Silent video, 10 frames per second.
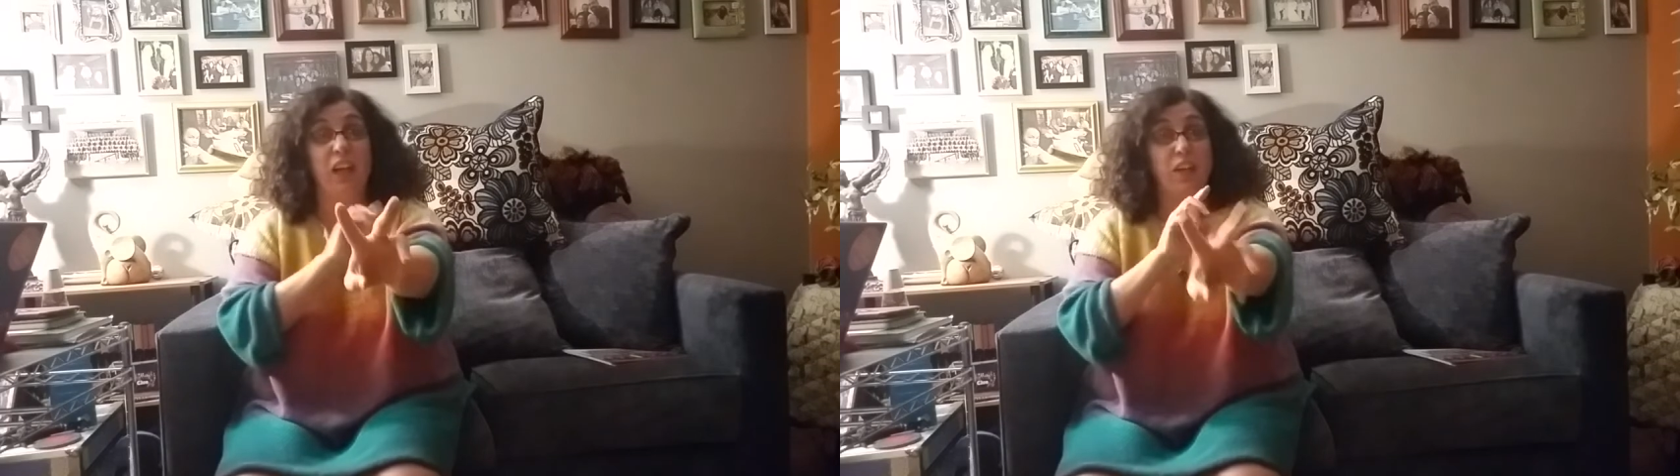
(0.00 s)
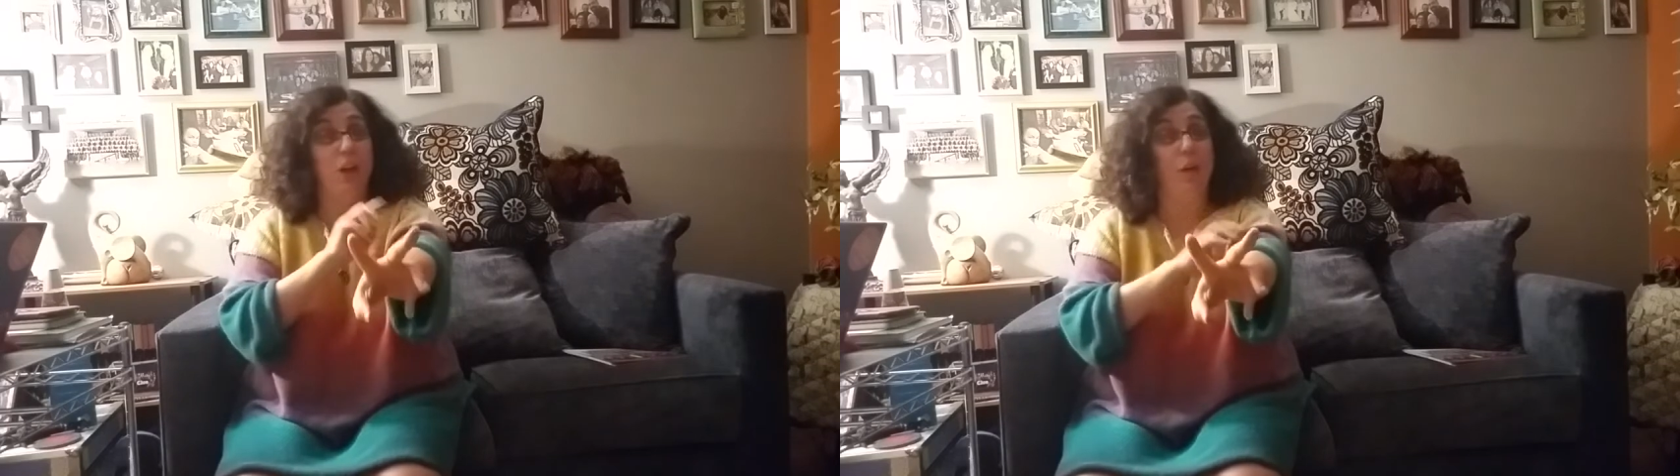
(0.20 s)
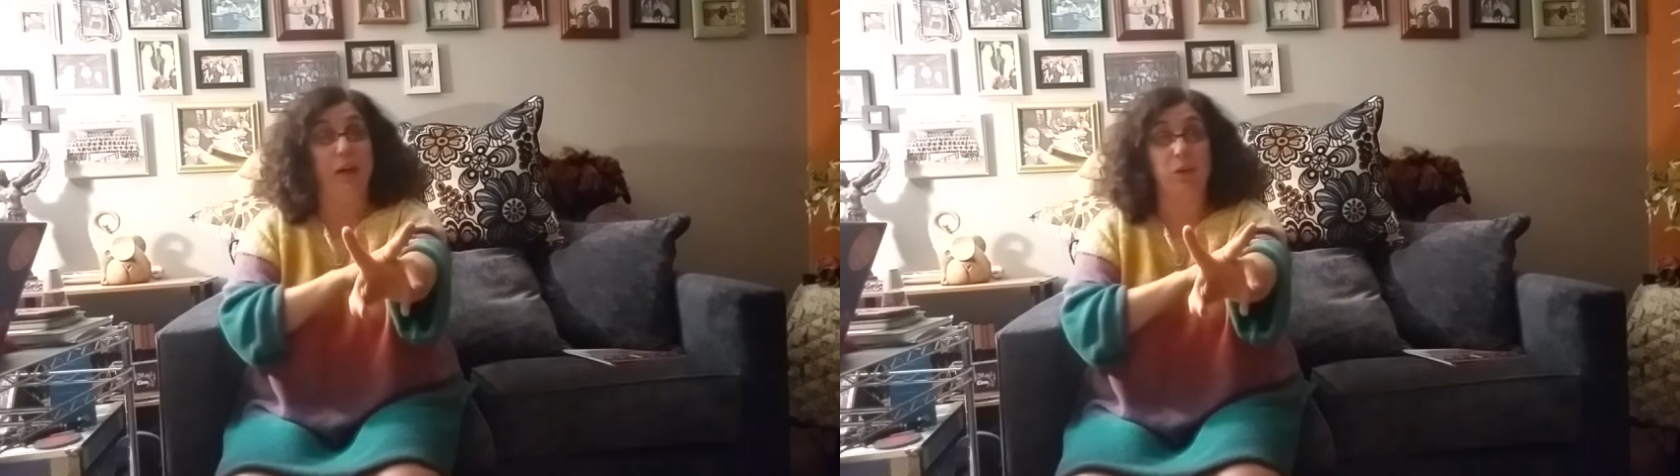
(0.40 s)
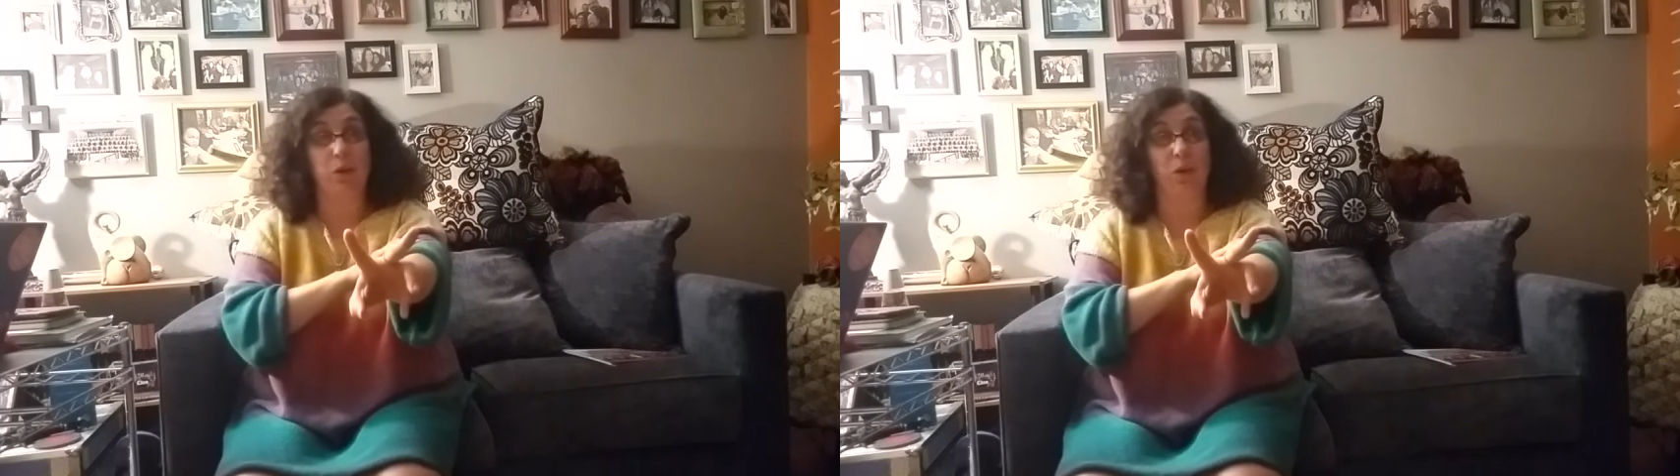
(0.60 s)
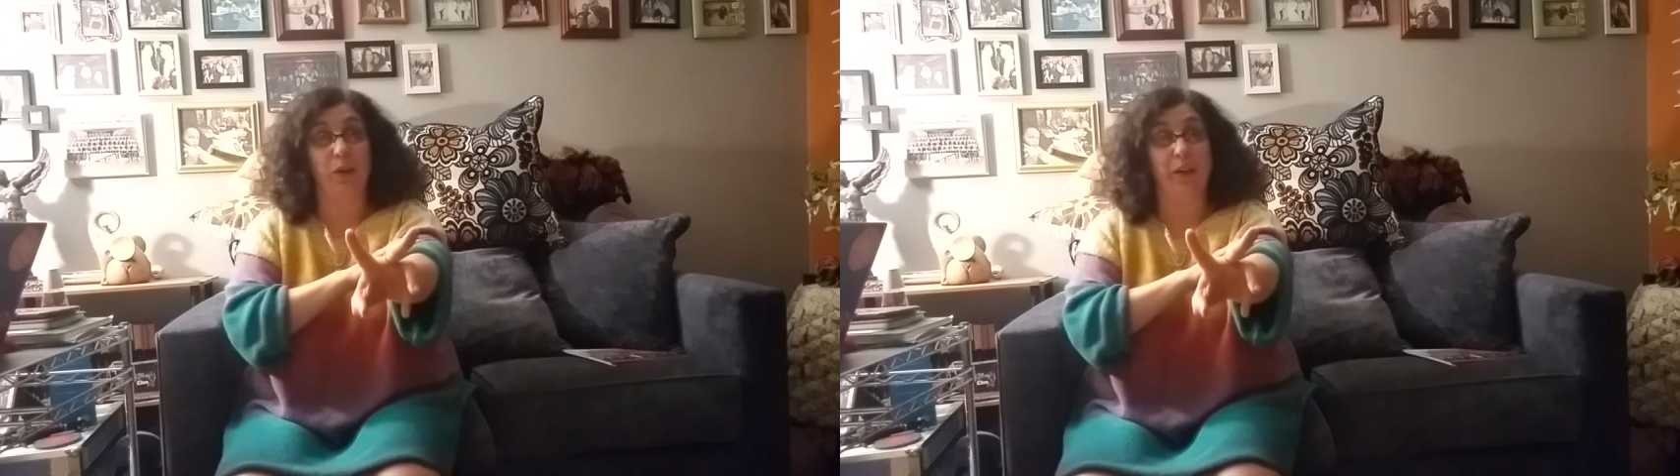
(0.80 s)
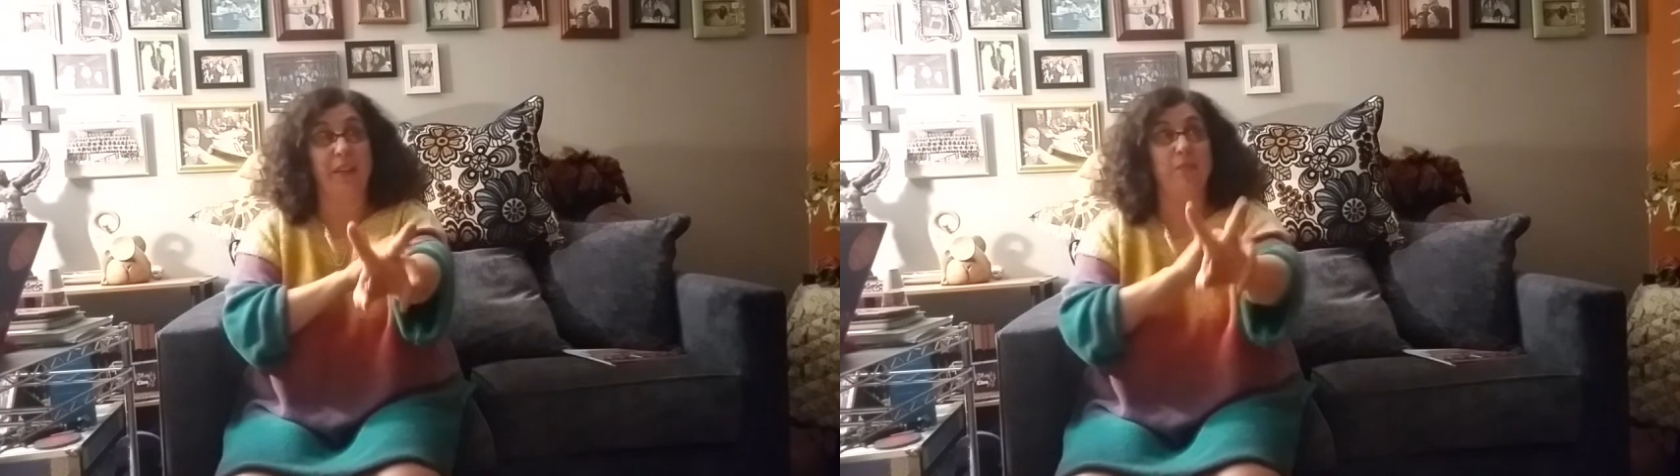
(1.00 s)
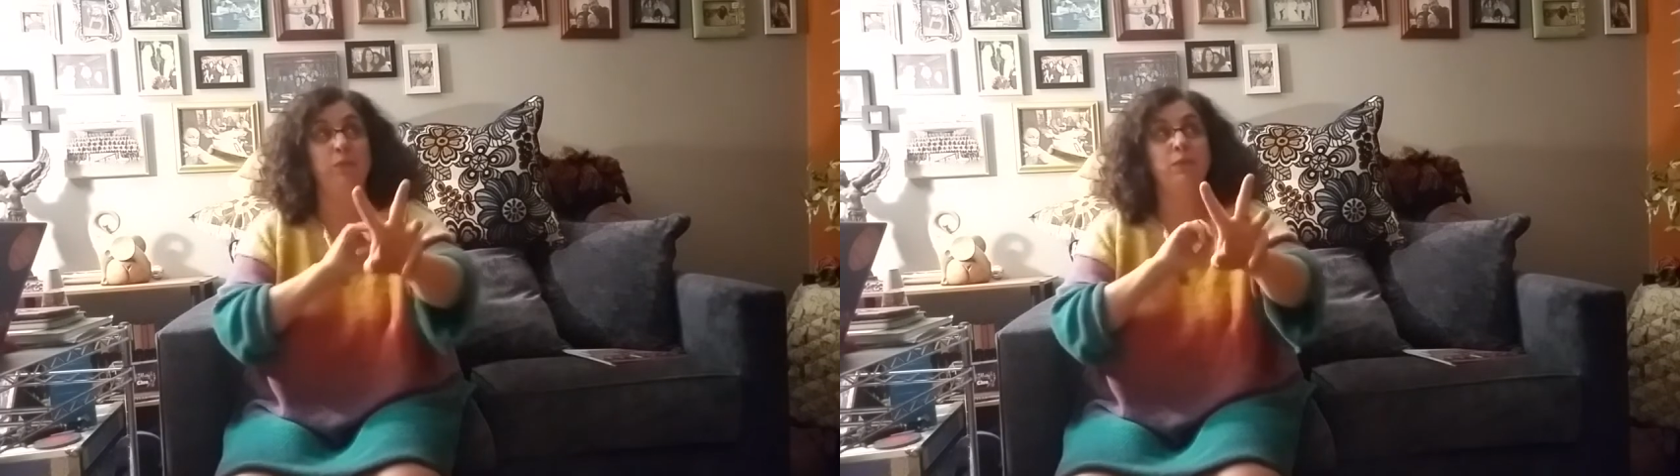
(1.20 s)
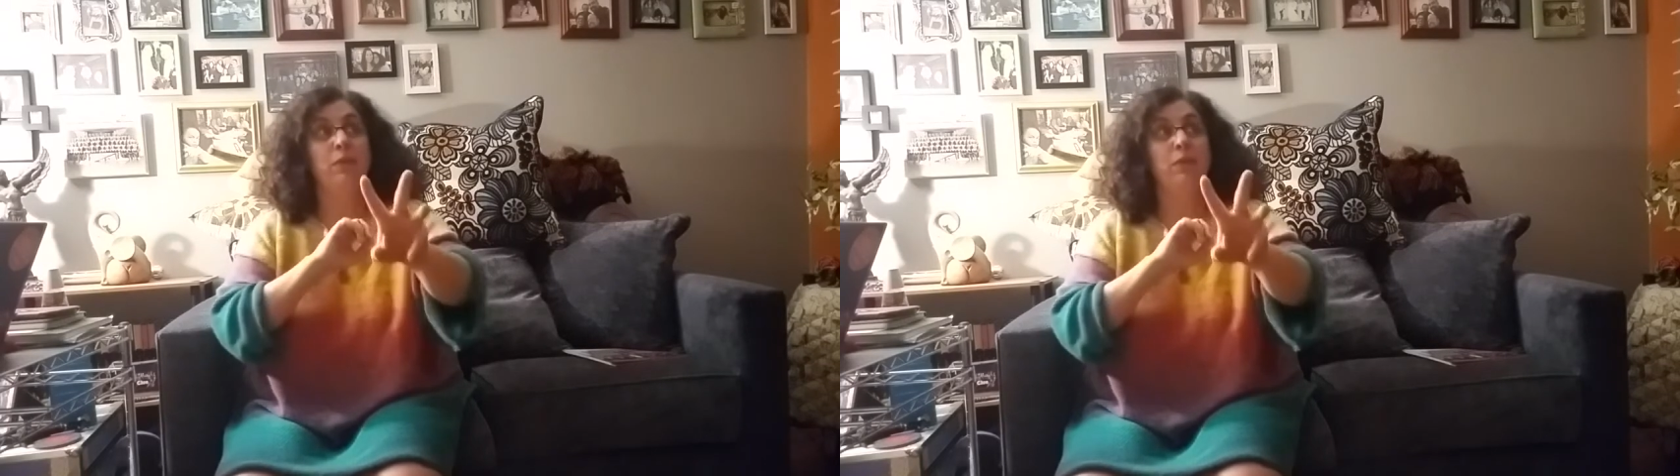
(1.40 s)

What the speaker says: no alcohol.